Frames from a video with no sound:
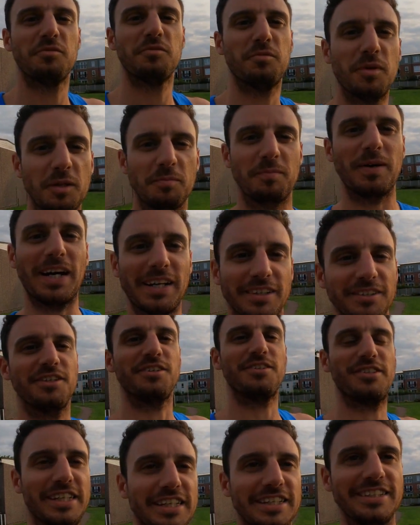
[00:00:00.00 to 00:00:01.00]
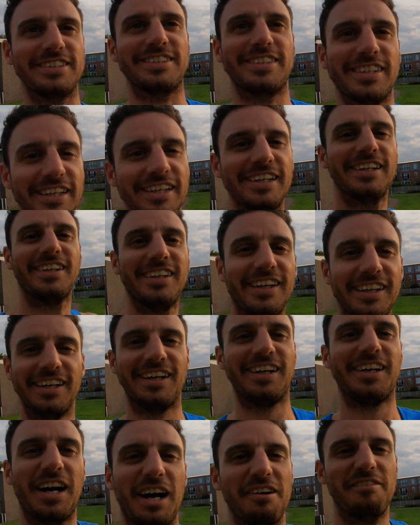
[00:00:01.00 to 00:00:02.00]
but the bad news is
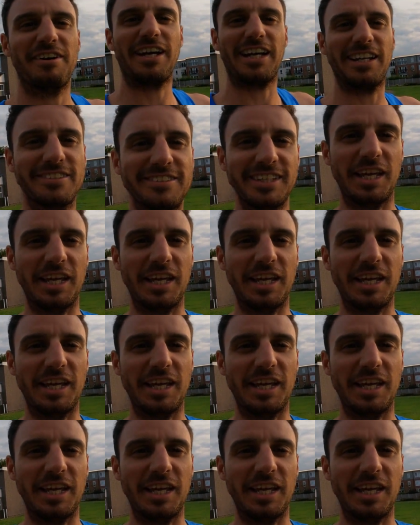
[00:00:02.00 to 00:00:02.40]
I've had a